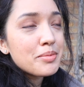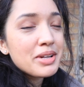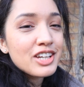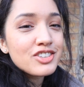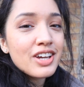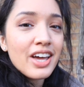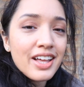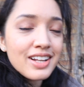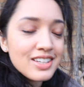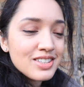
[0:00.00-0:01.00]
come extra
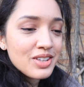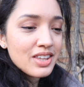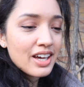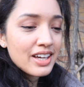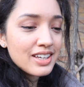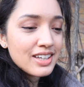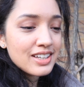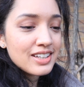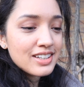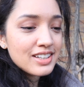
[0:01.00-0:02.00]
early so that I
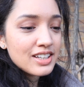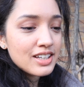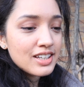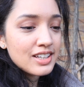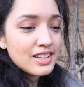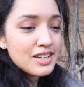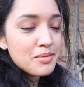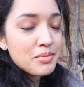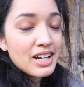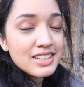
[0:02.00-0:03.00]
can
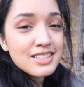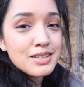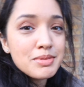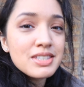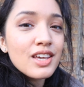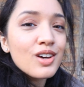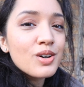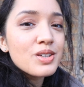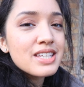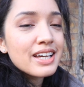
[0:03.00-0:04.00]
practice some
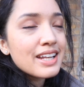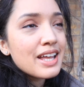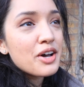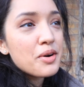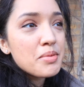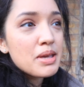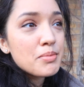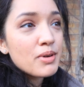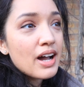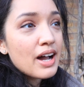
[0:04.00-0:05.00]
skills, I can help
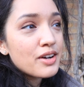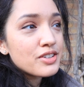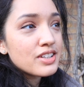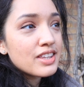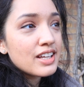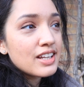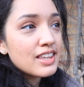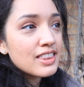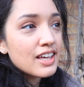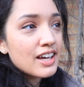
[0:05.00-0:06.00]
people out should they
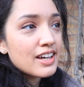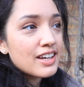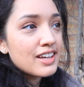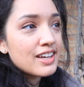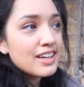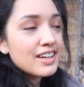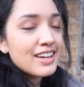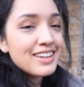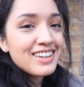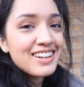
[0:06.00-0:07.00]
need that.
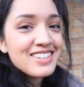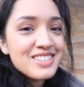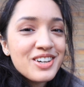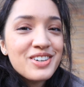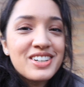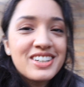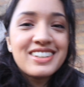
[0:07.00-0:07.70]
And yeah, let's go.